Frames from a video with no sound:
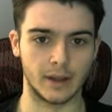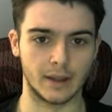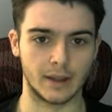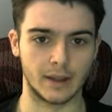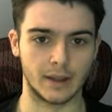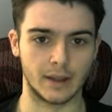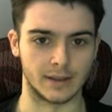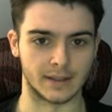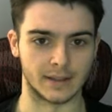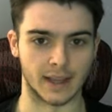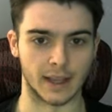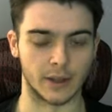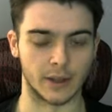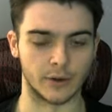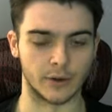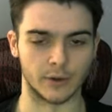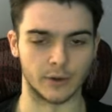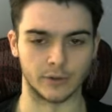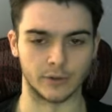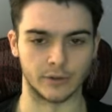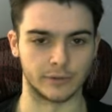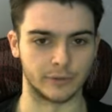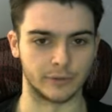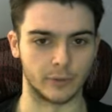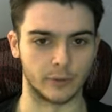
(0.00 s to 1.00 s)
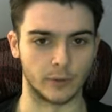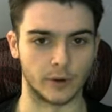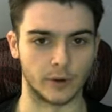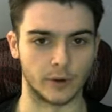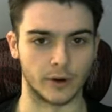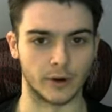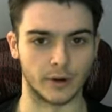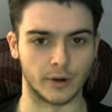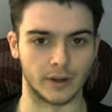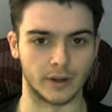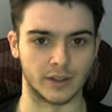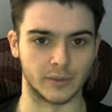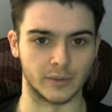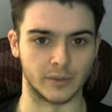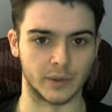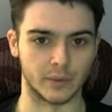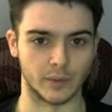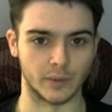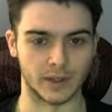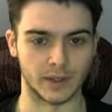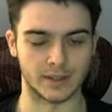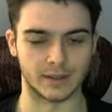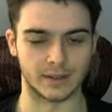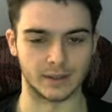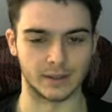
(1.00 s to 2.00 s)
this Iono to 4, or else we
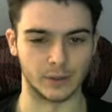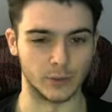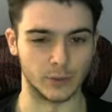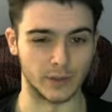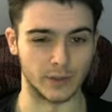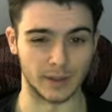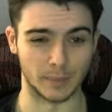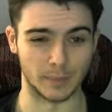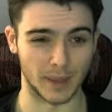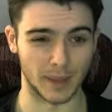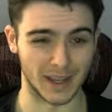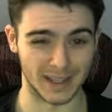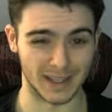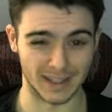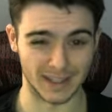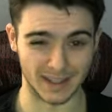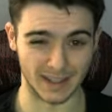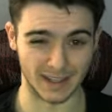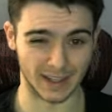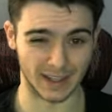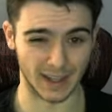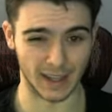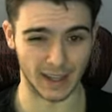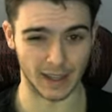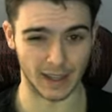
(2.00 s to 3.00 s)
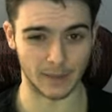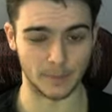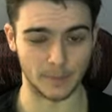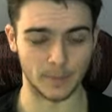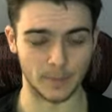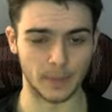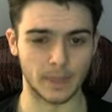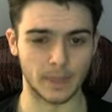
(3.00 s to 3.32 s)
risk losing pace in the game.